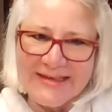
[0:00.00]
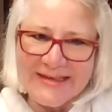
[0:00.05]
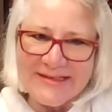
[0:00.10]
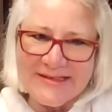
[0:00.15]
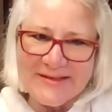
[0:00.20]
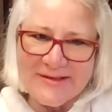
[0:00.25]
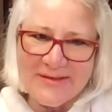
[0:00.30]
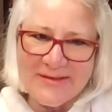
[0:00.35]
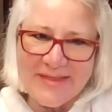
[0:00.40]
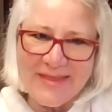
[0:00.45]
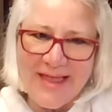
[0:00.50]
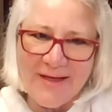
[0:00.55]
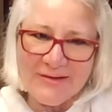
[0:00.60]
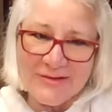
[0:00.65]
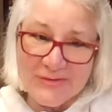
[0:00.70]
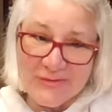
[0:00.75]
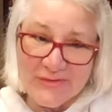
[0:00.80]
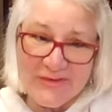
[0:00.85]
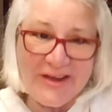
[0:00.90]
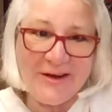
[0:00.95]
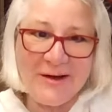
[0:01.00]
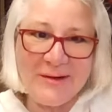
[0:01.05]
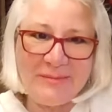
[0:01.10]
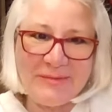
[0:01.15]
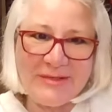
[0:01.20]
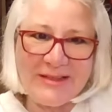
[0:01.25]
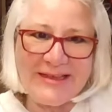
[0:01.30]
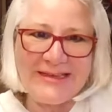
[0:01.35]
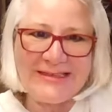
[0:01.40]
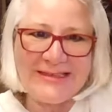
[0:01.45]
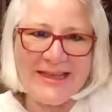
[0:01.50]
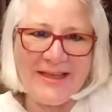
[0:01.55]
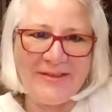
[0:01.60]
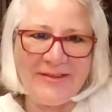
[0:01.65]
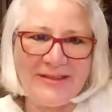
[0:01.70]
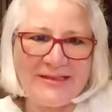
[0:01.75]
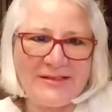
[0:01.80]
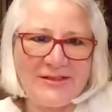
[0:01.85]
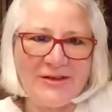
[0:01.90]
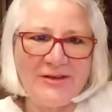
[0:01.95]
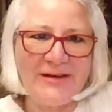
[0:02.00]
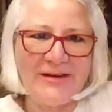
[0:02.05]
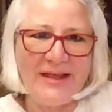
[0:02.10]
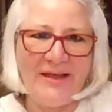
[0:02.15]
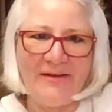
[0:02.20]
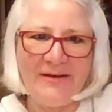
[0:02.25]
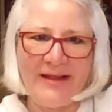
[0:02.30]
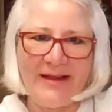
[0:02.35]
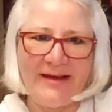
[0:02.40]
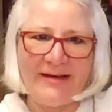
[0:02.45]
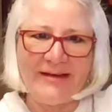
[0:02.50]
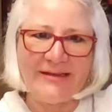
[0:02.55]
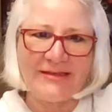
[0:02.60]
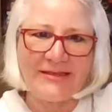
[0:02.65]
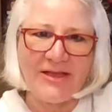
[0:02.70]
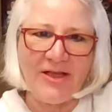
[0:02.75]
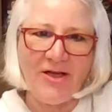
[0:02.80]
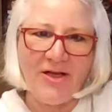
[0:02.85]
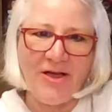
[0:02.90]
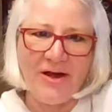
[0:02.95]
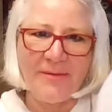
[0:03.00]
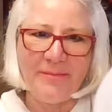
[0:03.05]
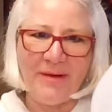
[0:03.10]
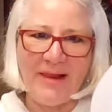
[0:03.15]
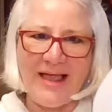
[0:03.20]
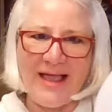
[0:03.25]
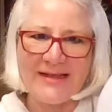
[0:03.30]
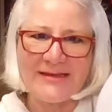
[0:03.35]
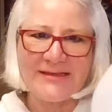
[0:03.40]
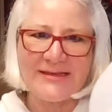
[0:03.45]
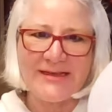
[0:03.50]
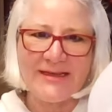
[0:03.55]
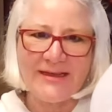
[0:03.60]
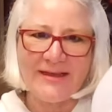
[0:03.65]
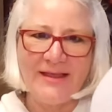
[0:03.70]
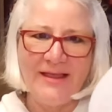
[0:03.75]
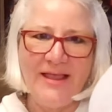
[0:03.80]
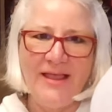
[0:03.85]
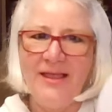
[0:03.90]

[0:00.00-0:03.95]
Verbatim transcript: So I was very pleased how this turned out, and it's a hard plastic,